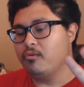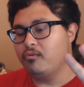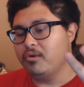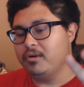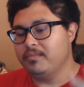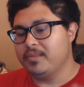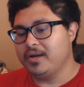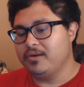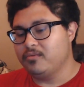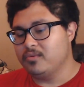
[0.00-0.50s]

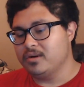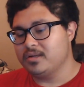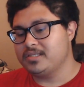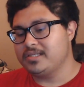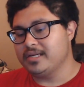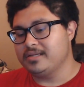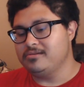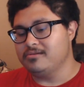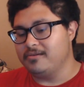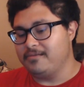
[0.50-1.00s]
When my work
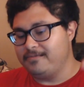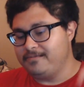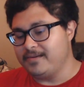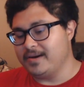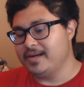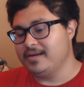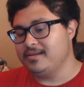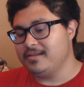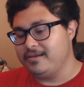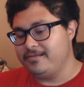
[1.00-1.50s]
schedule
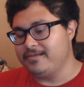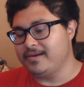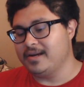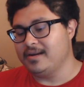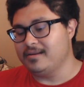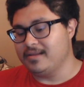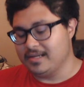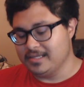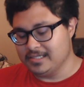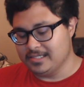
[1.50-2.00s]
finally
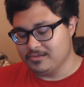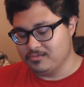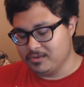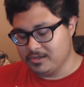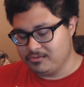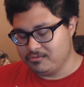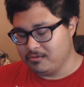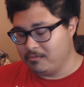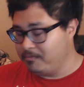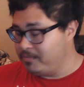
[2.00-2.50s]
finalizes,
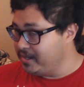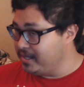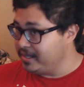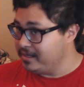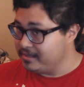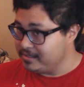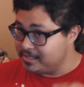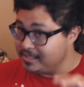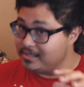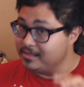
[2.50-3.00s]
which will
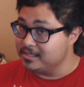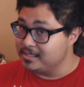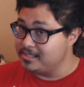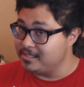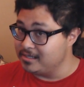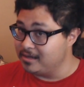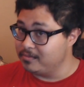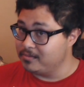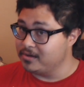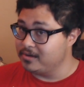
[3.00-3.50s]
be in the
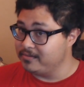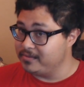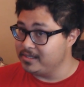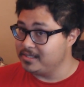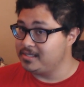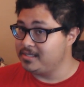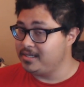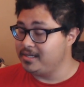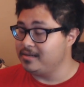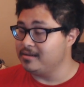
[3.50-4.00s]
summer of
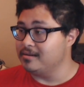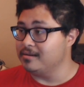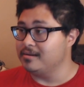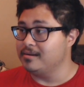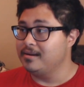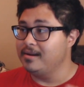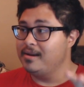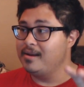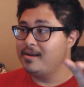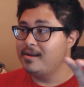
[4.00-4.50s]
this year,